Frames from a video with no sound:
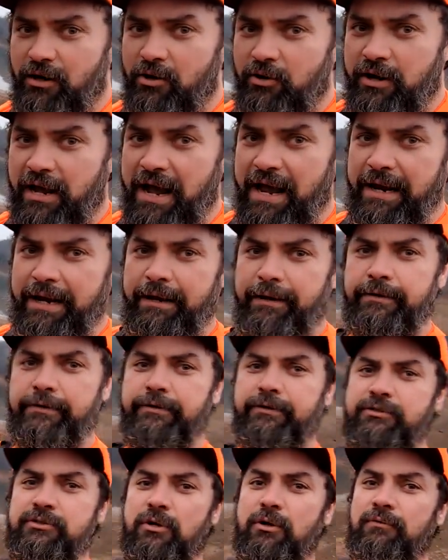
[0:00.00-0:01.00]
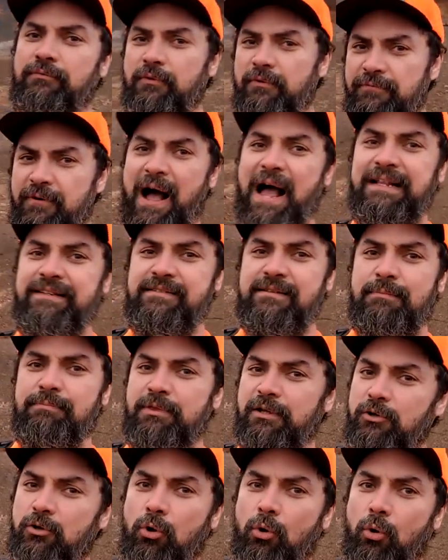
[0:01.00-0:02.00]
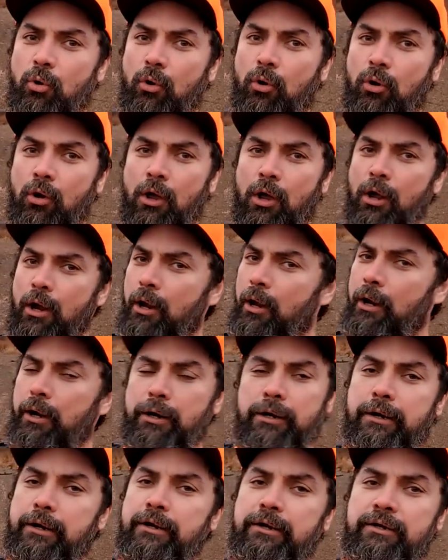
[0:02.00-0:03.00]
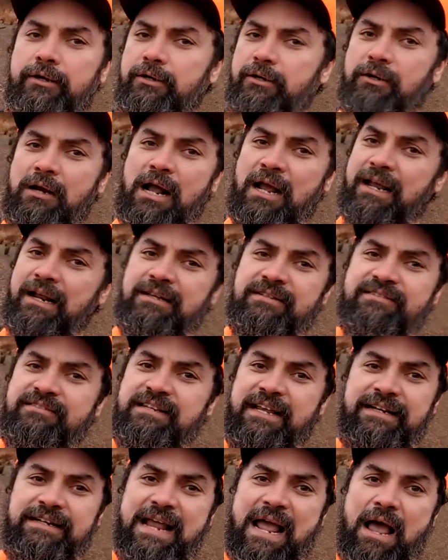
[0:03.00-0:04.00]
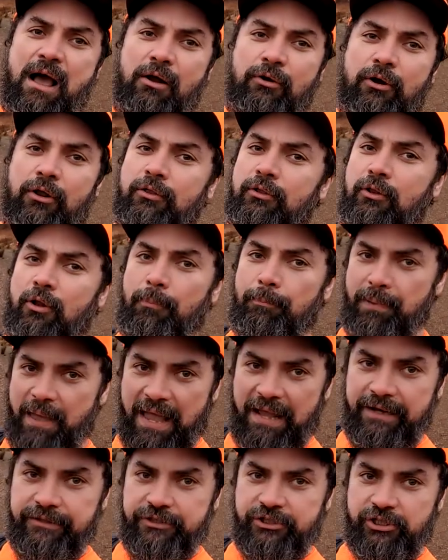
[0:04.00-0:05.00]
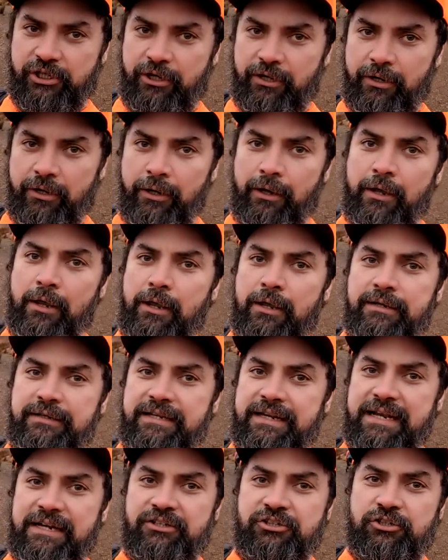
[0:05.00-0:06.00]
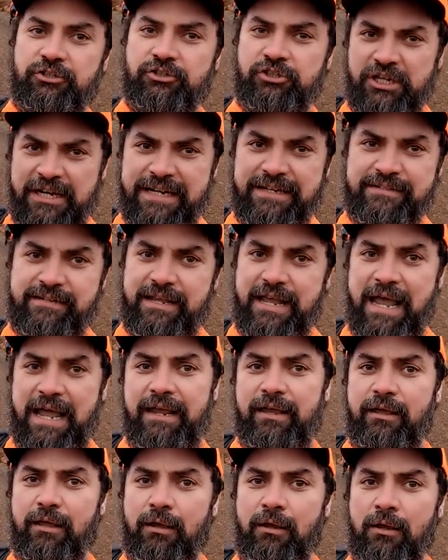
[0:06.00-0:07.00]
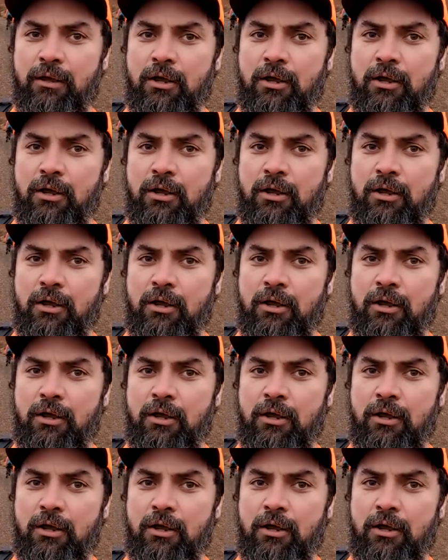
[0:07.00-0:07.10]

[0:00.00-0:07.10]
okay? So if we find something cool, you're not gonna sit down on a little bench to eat your cheesecake.